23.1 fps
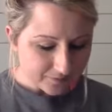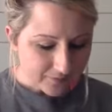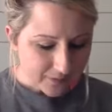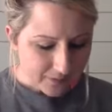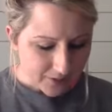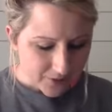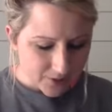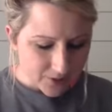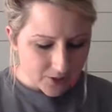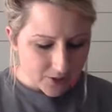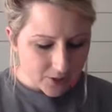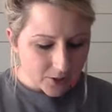
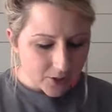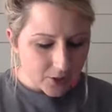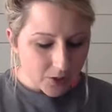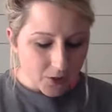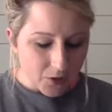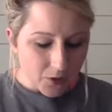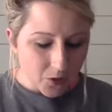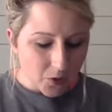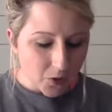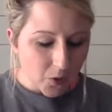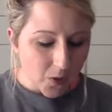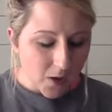So
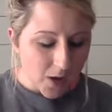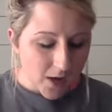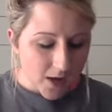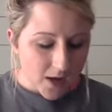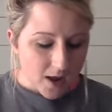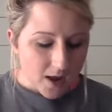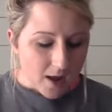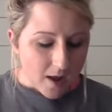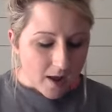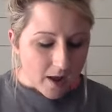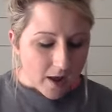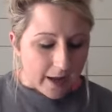
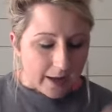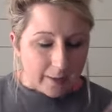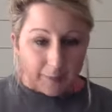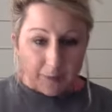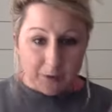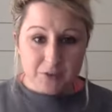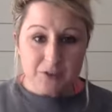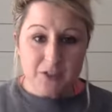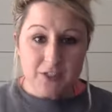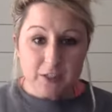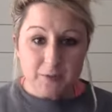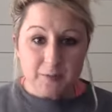I
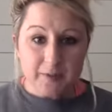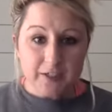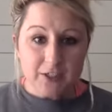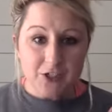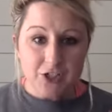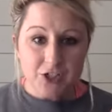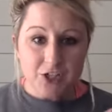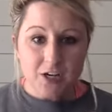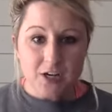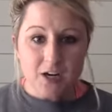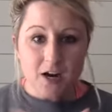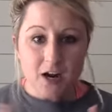posted a
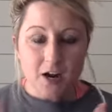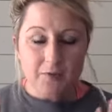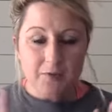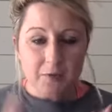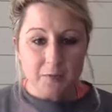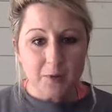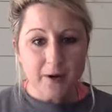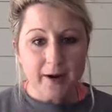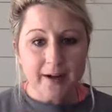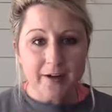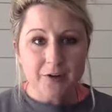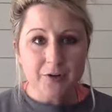picture of a
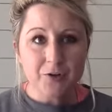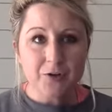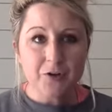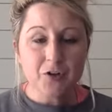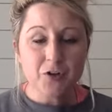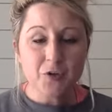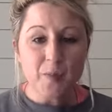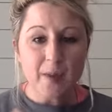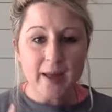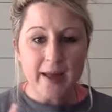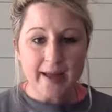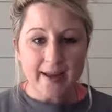bride and
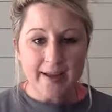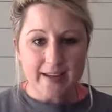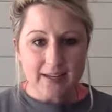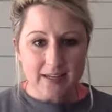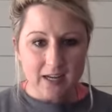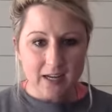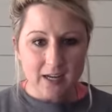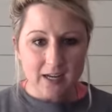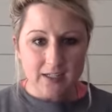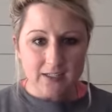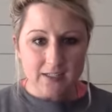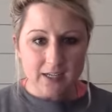groom at
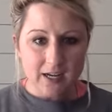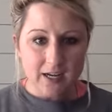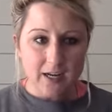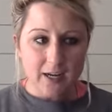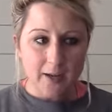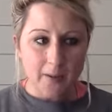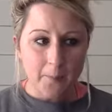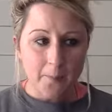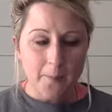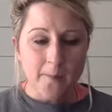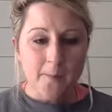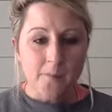
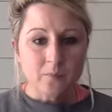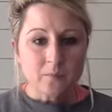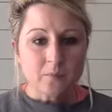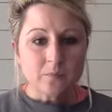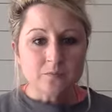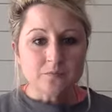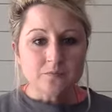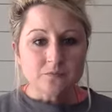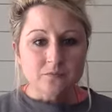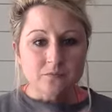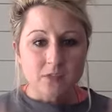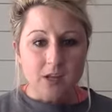nighttime,
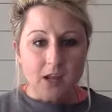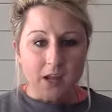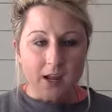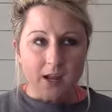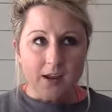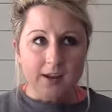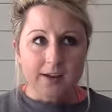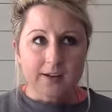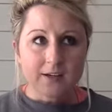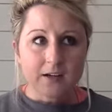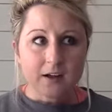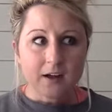
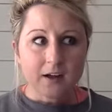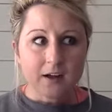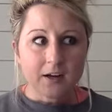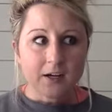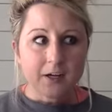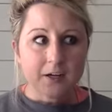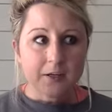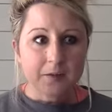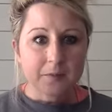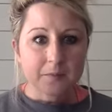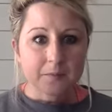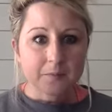
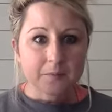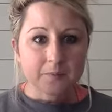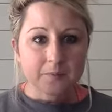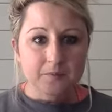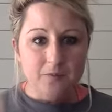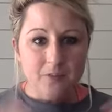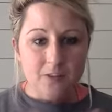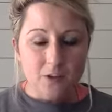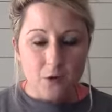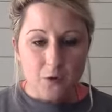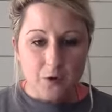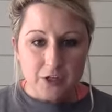and
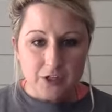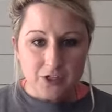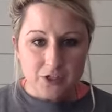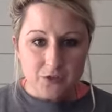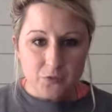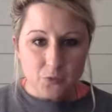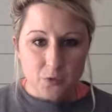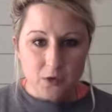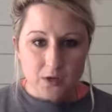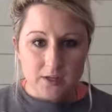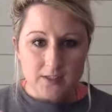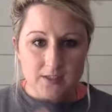the question
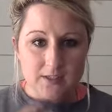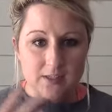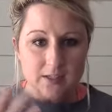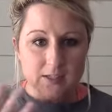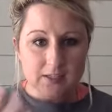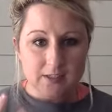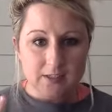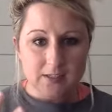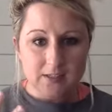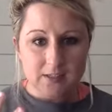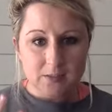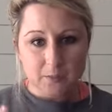was,
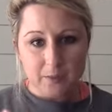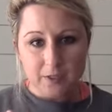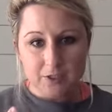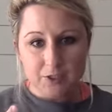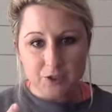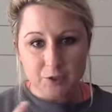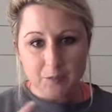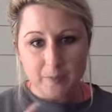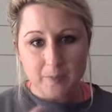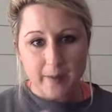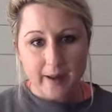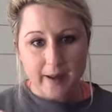is this
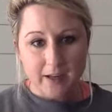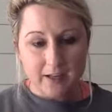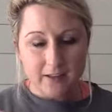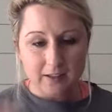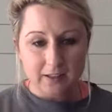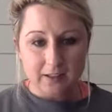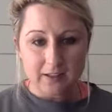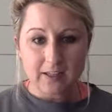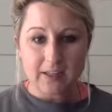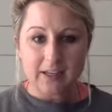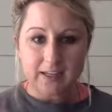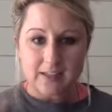picture backlit?
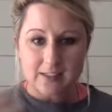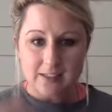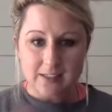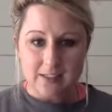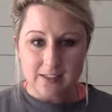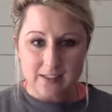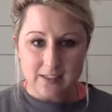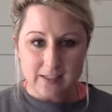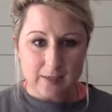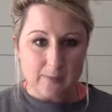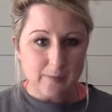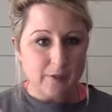Like, is
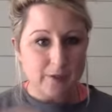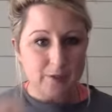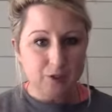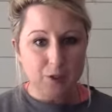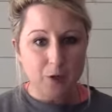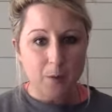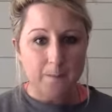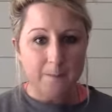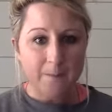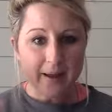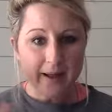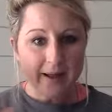this image
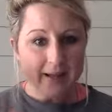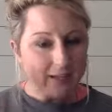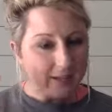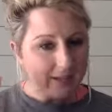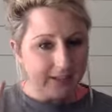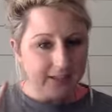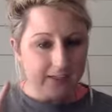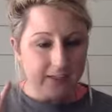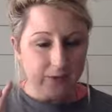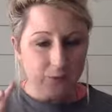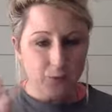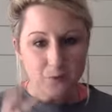
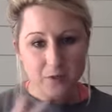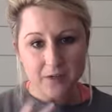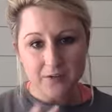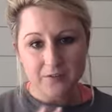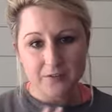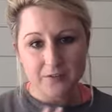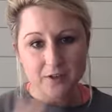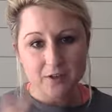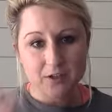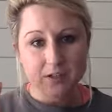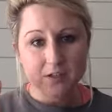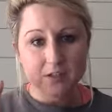backlit? And
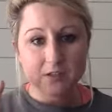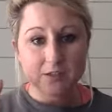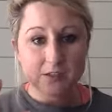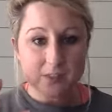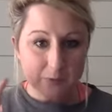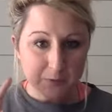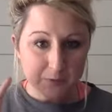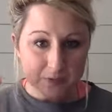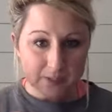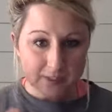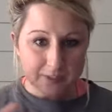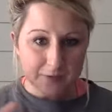whenever
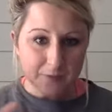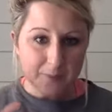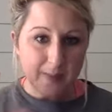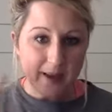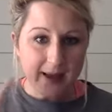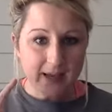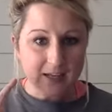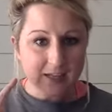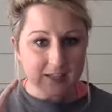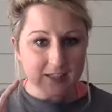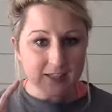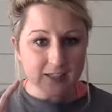someone says
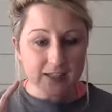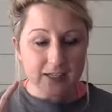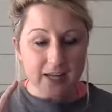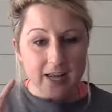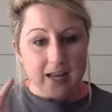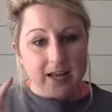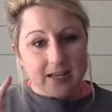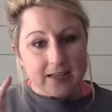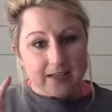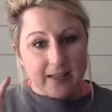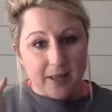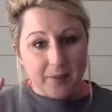backlit,
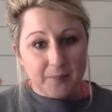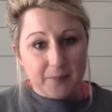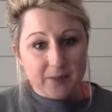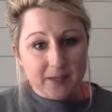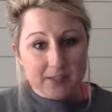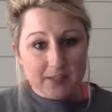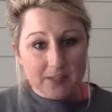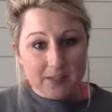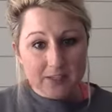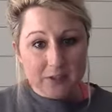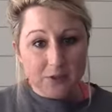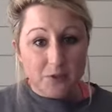that
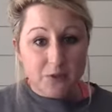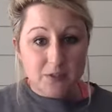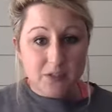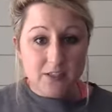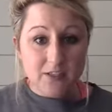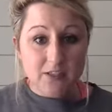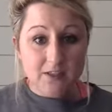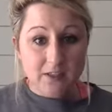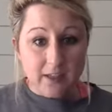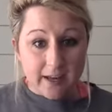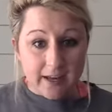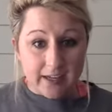means there was a
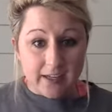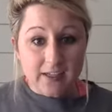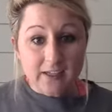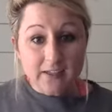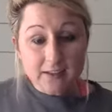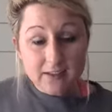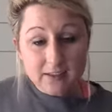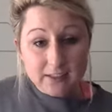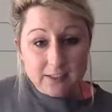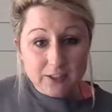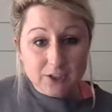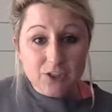light
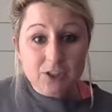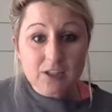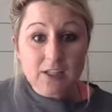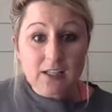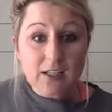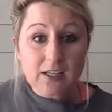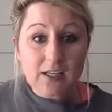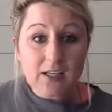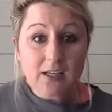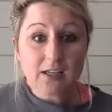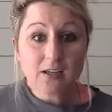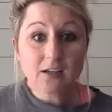
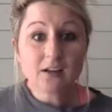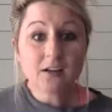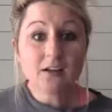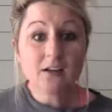literally